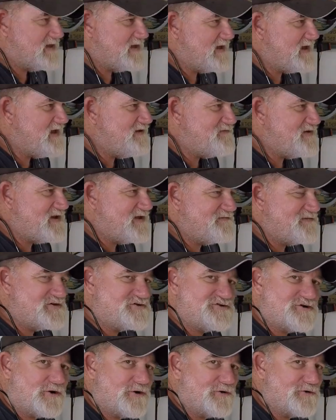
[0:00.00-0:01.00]
Even in the
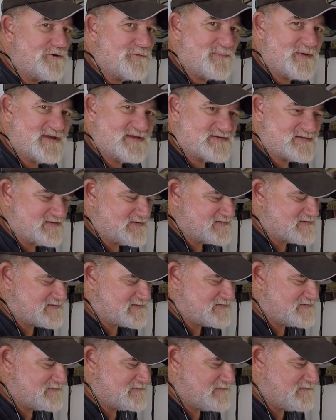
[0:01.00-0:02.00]
charter business,